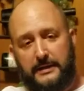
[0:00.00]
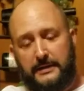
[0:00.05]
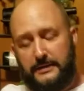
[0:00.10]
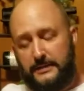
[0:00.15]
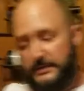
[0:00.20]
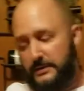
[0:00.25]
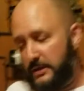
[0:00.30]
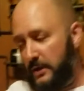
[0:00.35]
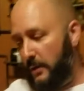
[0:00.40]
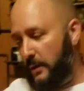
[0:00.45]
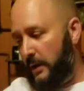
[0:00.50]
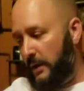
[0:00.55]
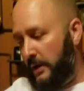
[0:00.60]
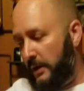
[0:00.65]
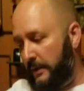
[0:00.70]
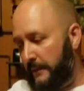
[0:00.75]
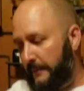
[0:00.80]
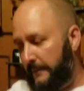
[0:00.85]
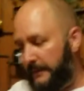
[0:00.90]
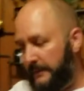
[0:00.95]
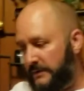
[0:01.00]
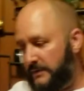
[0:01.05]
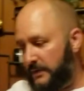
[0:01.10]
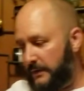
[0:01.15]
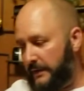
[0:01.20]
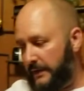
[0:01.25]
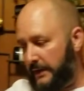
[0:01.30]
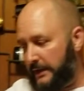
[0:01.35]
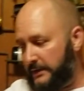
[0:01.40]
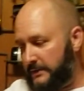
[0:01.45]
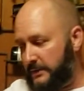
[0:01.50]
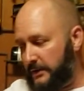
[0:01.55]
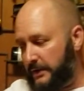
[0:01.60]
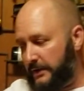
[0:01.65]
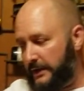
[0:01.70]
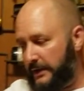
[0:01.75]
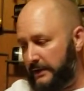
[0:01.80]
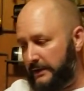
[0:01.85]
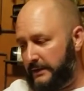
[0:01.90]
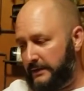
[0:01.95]
So, so then I started
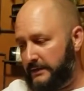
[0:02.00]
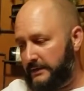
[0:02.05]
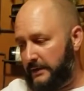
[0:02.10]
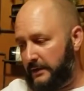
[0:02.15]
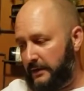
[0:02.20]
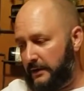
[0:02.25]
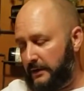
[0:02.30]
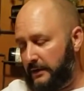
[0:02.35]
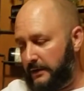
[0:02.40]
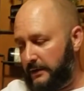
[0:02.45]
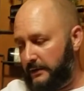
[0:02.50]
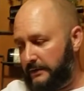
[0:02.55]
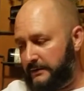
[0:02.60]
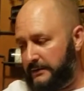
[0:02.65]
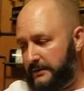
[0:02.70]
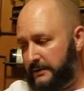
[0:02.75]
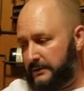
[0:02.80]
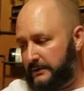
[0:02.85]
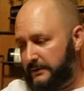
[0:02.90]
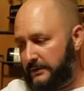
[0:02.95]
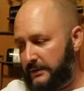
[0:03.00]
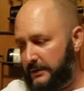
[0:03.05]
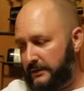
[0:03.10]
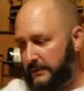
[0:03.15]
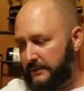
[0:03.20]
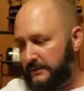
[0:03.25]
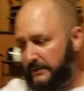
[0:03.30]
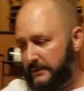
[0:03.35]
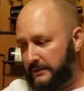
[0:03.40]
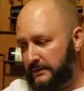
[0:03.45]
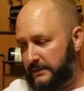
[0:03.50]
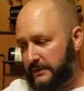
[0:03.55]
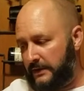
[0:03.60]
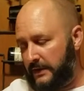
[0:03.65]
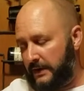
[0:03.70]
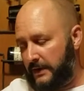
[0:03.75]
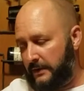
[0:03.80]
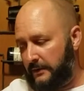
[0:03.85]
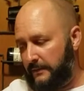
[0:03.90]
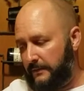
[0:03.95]
getting into to
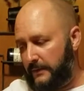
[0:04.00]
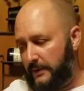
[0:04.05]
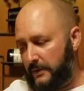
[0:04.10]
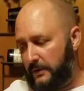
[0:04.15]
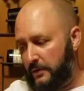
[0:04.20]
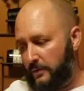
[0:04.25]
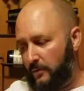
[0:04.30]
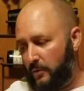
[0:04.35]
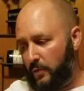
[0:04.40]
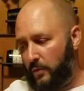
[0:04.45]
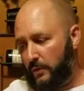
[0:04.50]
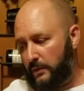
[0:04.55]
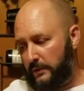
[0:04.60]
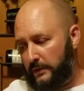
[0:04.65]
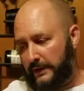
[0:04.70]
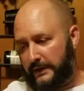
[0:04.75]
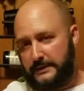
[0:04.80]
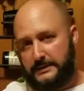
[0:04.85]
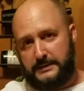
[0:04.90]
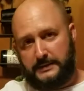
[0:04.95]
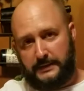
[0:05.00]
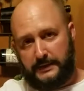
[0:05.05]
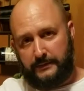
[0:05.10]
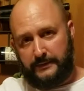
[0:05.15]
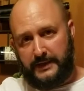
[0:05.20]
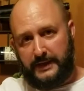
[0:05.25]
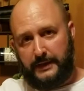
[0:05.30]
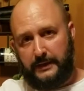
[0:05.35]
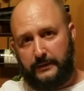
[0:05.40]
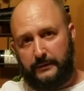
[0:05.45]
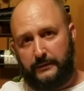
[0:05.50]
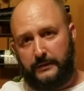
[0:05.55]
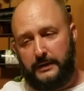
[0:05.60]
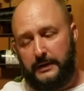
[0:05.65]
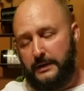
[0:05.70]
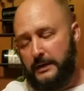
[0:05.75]
kind of more like slim down.